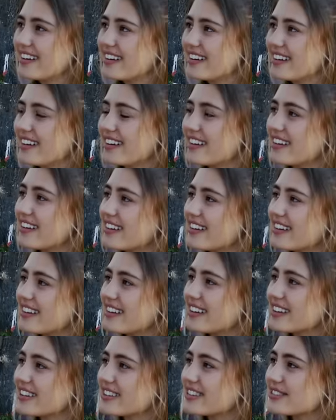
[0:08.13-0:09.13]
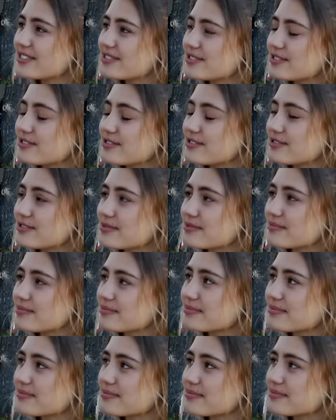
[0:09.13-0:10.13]

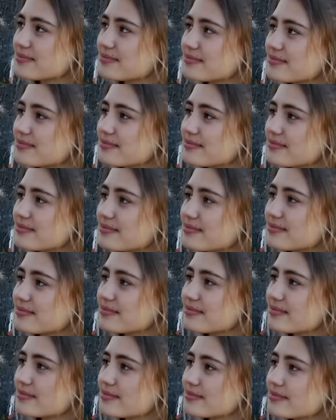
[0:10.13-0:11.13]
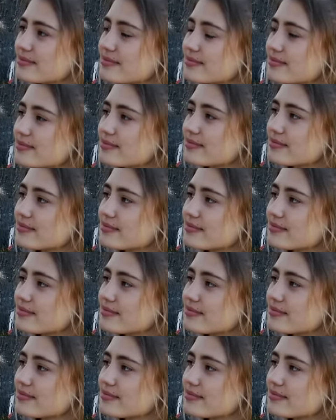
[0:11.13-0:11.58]
The person shown says nothing.